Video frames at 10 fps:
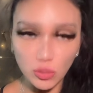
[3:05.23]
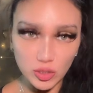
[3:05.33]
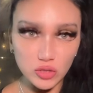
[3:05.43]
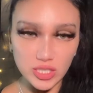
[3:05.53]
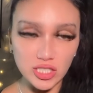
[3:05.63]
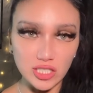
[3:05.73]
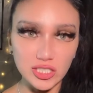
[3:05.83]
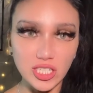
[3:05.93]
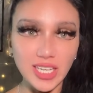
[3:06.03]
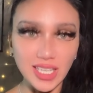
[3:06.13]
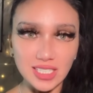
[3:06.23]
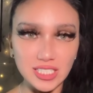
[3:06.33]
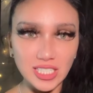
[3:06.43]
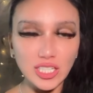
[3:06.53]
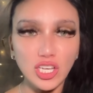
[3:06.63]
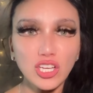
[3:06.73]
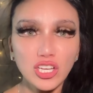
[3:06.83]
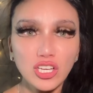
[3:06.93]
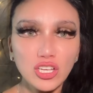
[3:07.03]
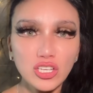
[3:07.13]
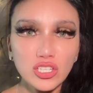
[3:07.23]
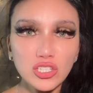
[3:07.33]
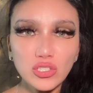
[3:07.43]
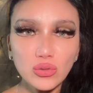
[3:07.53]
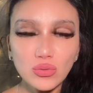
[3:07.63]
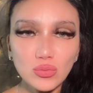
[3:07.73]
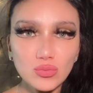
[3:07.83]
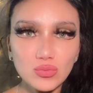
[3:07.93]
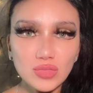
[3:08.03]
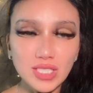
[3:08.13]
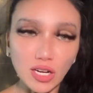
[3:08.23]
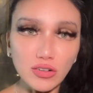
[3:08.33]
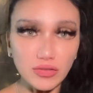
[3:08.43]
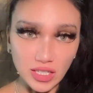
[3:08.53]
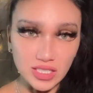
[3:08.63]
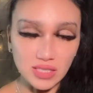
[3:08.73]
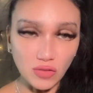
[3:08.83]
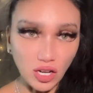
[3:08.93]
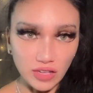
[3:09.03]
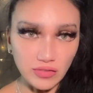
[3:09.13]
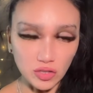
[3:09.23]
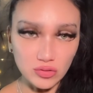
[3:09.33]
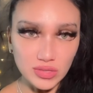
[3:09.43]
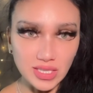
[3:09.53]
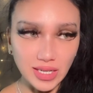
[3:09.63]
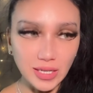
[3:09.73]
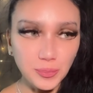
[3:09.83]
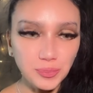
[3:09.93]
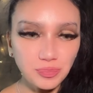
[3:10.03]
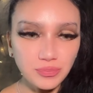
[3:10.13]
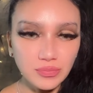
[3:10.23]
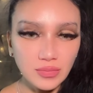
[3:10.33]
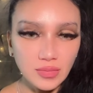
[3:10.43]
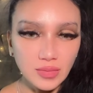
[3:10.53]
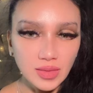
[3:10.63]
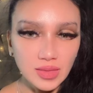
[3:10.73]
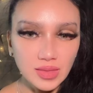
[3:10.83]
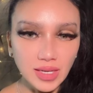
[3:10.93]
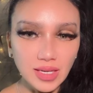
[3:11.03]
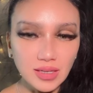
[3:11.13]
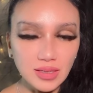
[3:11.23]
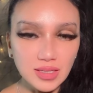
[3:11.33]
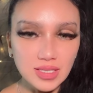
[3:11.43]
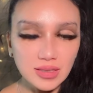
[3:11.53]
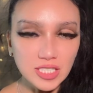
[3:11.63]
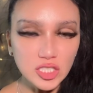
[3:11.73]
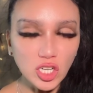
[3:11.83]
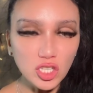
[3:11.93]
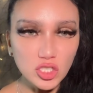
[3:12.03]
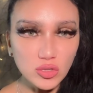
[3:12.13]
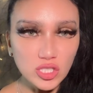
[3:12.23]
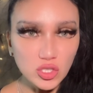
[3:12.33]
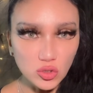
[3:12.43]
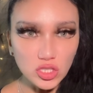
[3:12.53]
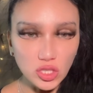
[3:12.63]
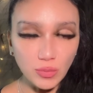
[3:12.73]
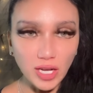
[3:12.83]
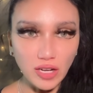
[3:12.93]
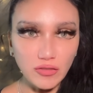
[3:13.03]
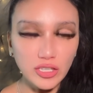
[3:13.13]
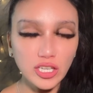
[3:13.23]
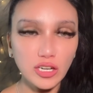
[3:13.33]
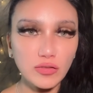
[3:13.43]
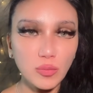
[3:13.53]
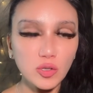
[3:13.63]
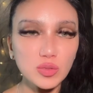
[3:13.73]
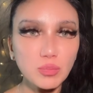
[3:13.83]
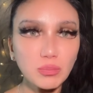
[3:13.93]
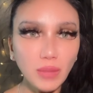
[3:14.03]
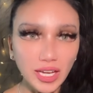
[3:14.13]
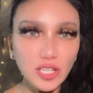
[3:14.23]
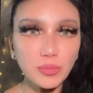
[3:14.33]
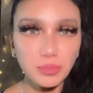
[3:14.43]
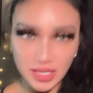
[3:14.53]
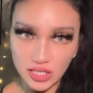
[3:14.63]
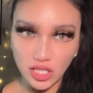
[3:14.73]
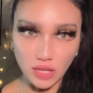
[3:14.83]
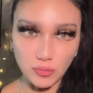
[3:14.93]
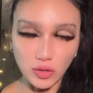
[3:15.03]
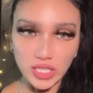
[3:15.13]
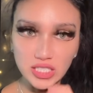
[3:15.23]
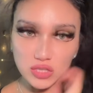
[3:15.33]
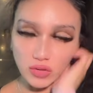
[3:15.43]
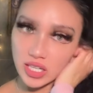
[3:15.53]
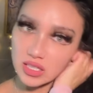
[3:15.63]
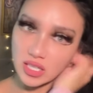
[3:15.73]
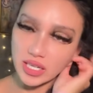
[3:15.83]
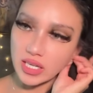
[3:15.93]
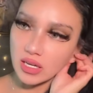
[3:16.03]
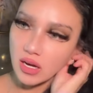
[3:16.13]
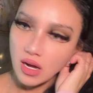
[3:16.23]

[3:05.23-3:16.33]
much research and I get it. You sacrifice for iPhones. Like they charge you extortionate amount every year for the most minor basic upgrades, right? Like